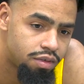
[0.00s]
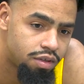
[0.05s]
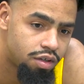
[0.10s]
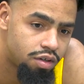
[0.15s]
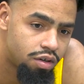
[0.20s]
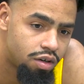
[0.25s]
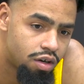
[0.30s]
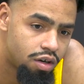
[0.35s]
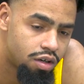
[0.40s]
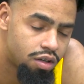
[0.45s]
you
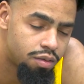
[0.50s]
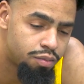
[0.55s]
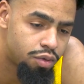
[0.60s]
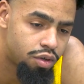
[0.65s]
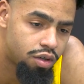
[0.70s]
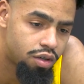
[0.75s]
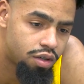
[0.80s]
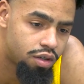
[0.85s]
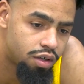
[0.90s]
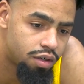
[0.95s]
know, guarding the
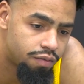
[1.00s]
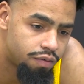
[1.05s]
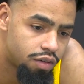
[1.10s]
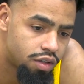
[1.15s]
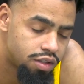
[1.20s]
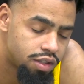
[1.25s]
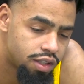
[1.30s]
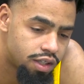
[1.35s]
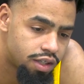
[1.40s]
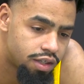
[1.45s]
ball in the
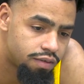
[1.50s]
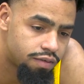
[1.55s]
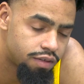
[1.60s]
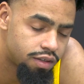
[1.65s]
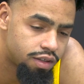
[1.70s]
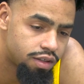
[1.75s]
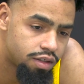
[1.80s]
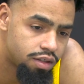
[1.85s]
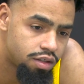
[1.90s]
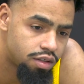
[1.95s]
first half,
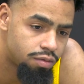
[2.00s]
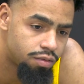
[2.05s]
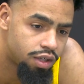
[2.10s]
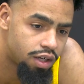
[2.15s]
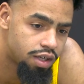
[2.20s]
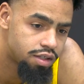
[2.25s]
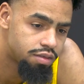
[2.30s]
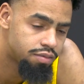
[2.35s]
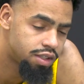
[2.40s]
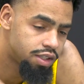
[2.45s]
and you know, we
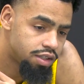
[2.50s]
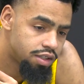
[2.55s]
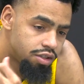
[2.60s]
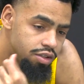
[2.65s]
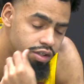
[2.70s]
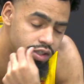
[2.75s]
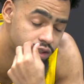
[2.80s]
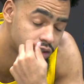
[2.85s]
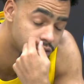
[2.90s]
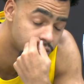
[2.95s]
got some easy
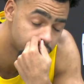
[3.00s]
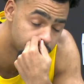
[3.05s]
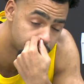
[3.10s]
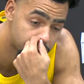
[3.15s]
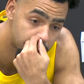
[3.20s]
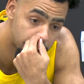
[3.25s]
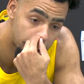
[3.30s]
transition.